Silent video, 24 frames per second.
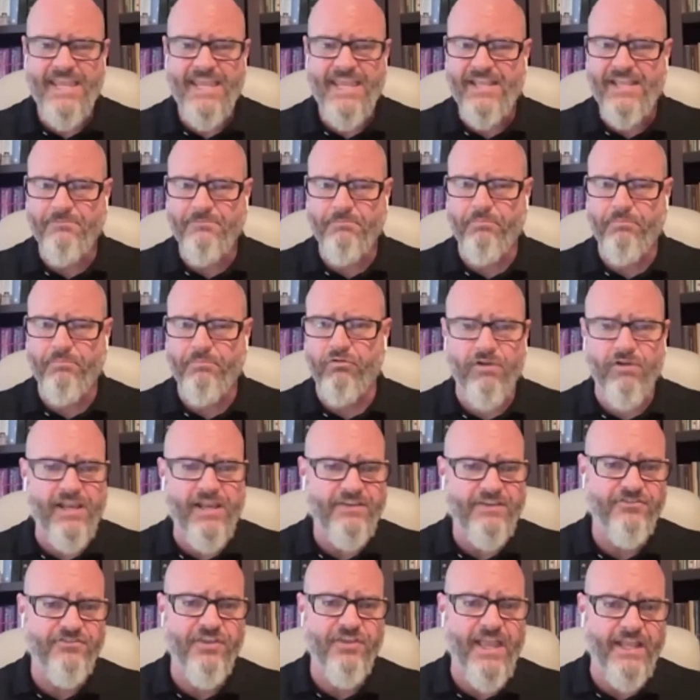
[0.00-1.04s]
He
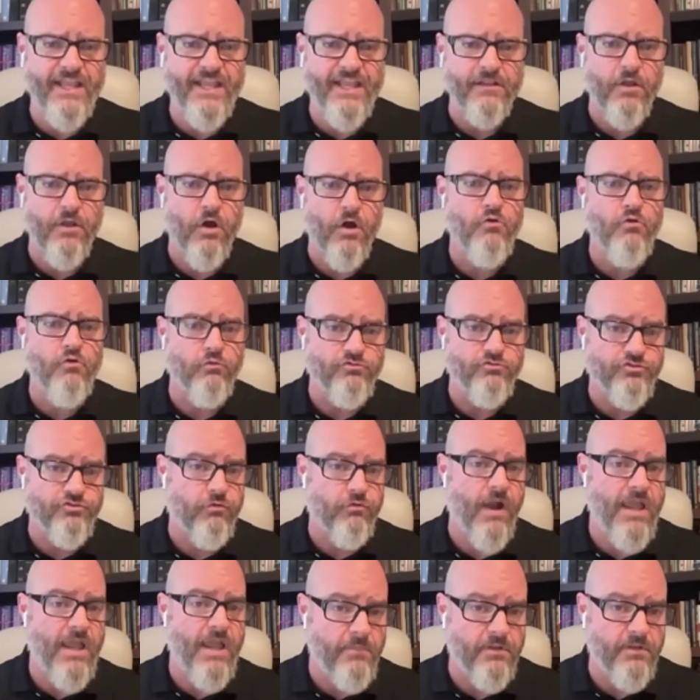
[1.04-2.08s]
preached in local
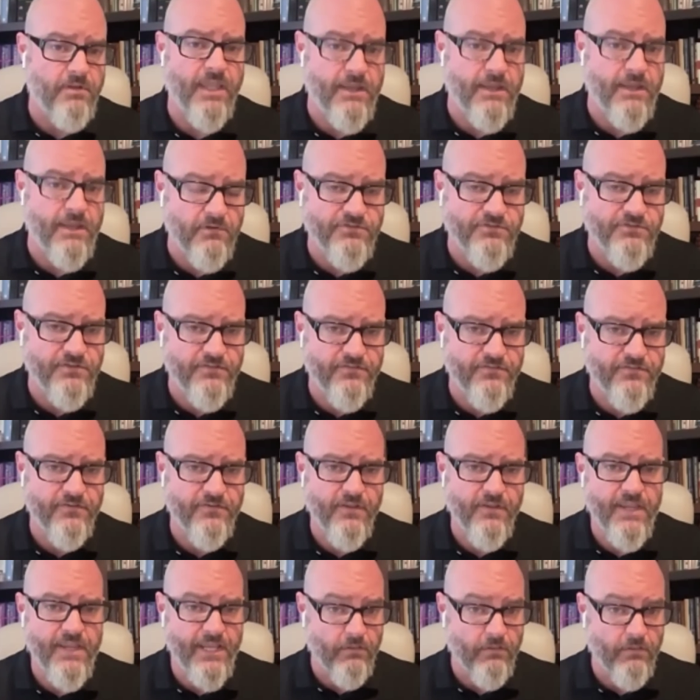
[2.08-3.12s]
tribal
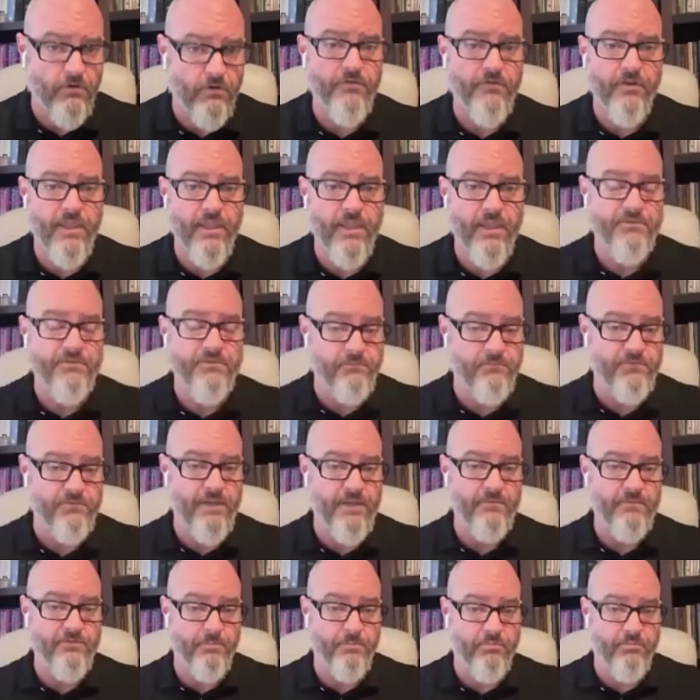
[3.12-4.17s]
languages. He learned the language and
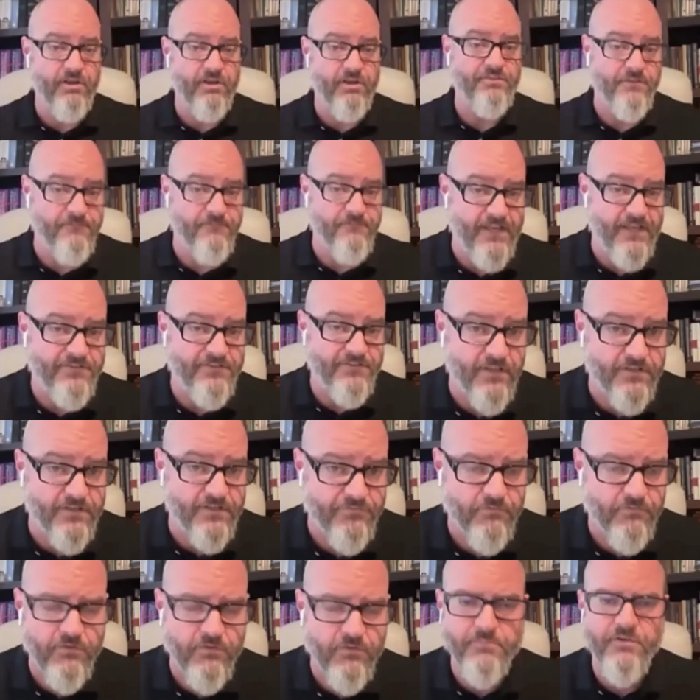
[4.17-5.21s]
was able to preach and
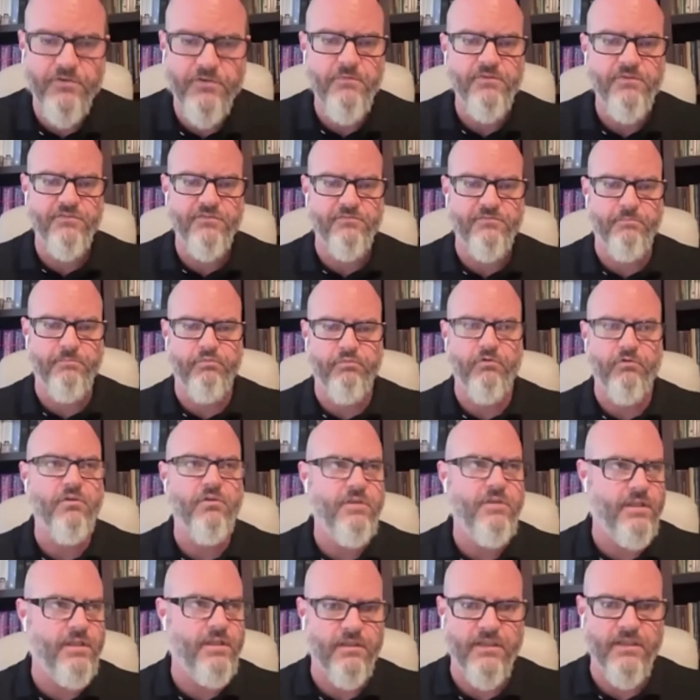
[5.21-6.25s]
evangelize through them. So he was this
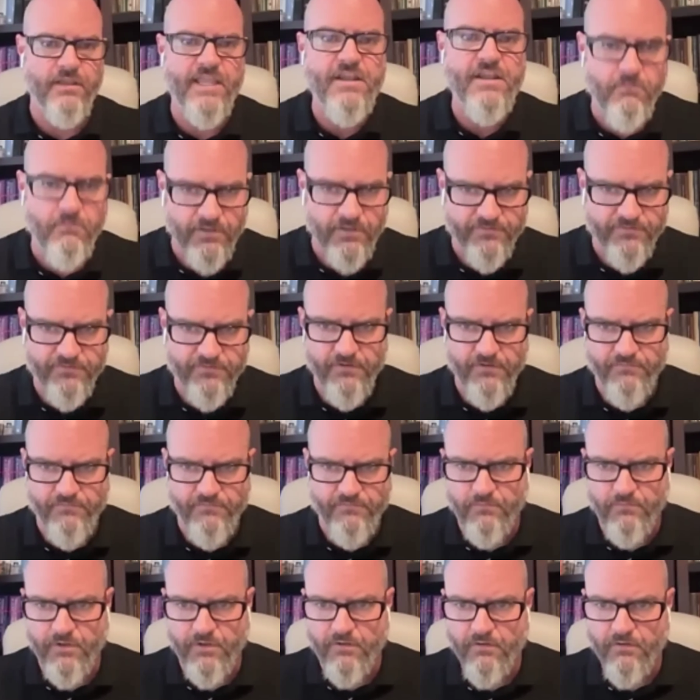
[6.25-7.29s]
brilliant linguist,
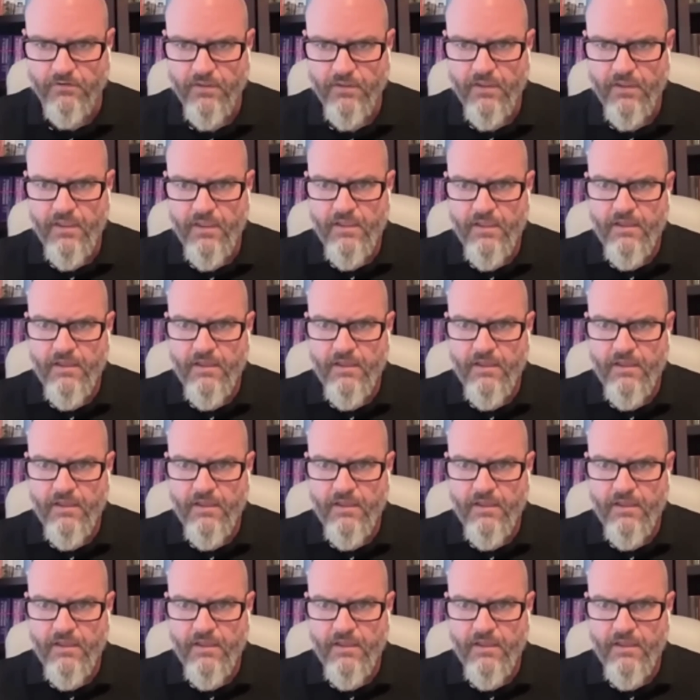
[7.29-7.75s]
if you will.